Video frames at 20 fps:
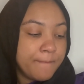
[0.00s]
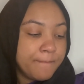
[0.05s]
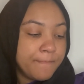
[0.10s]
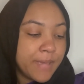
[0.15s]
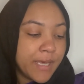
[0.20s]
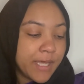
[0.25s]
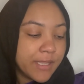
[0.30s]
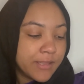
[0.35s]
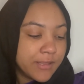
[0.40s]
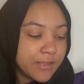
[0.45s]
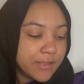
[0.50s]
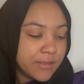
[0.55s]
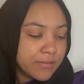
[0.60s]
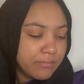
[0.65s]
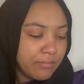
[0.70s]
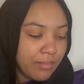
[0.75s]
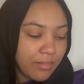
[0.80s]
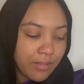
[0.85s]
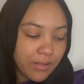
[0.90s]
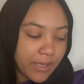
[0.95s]

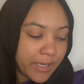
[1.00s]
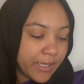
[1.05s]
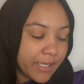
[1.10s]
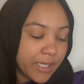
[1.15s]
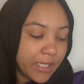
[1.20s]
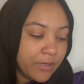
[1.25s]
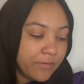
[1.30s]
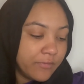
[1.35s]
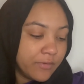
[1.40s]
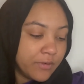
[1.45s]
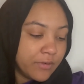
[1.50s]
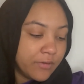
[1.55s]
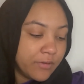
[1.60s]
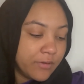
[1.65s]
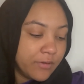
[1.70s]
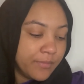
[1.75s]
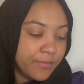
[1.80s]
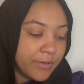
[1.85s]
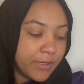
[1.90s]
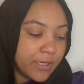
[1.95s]
I can't even
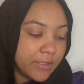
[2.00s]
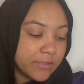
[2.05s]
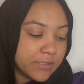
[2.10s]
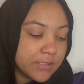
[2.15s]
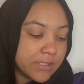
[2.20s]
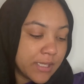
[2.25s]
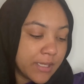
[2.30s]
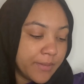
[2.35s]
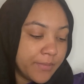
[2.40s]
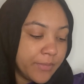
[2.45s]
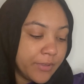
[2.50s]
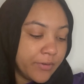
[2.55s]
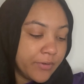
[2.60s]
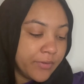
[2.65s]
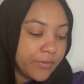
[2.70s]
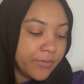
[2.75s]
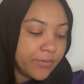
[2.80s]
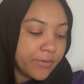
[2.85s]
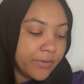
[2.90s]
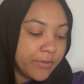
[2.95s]
pronounce that,
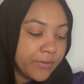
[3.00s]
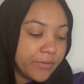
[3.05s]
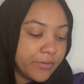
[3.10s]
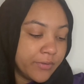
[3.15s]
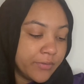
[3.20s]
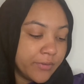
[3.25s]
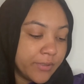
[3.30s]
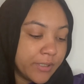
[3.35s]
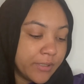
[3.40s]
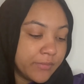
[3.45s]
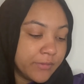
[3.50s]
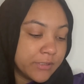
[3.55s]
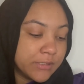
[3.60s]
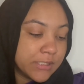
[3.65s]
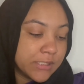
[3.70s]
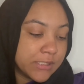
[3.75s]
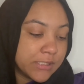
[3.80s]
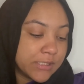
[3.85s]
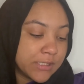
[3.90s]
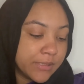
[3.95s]
mineral oil, no animal
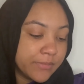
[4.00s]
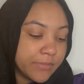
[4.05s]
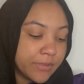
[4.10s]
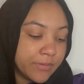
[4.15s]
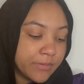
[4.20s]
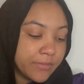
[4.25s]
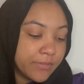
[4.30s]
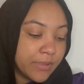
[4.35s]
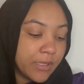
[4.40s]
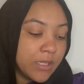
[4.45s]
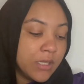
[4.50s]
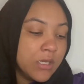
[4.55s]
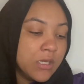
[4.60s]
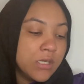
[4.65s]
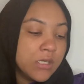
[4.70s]
testing, blah blah blah.